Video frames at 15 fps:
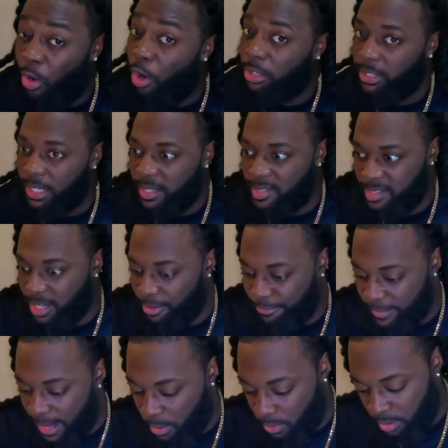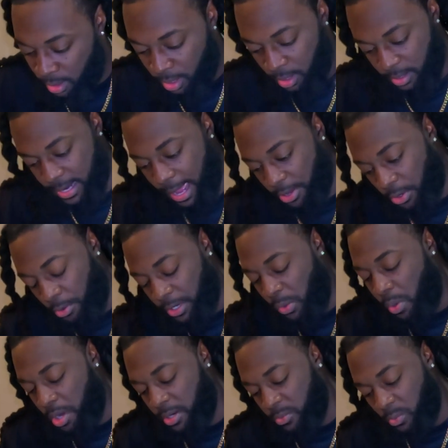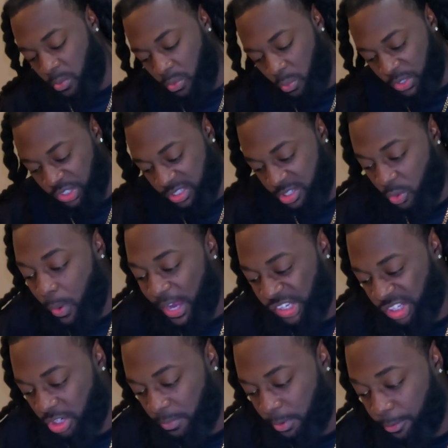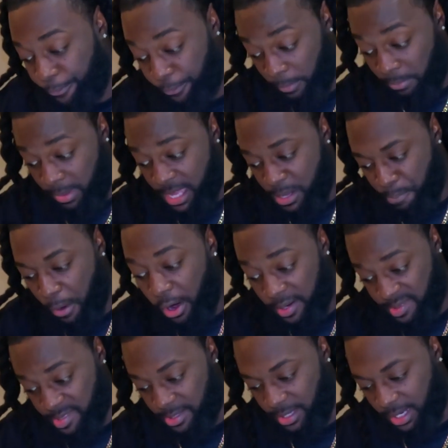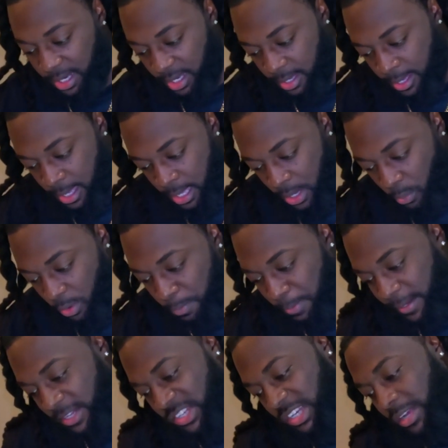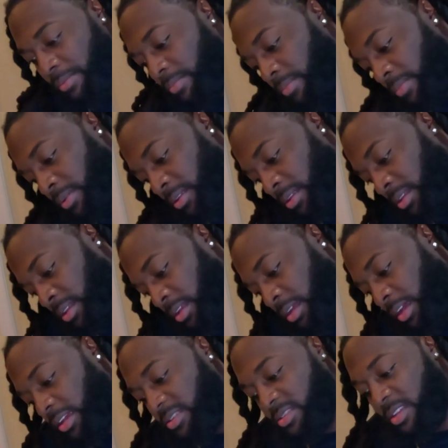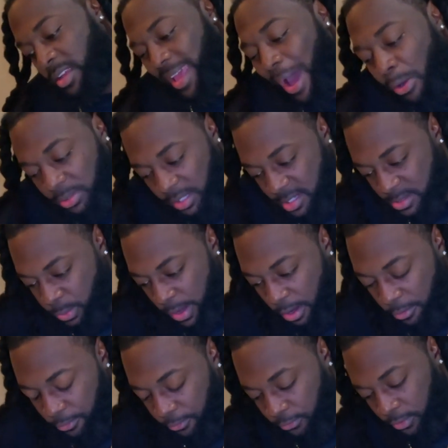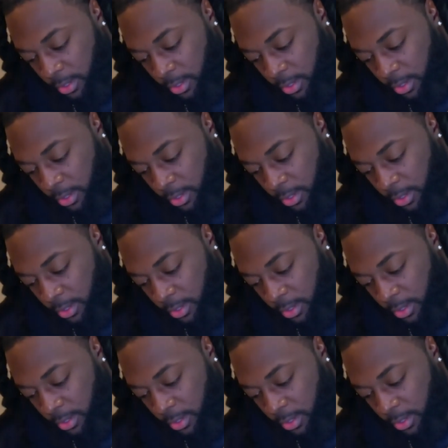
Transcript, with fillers: all of this stuff out. Now, the only one which is questionable for me personally would be gym, because health is wealth.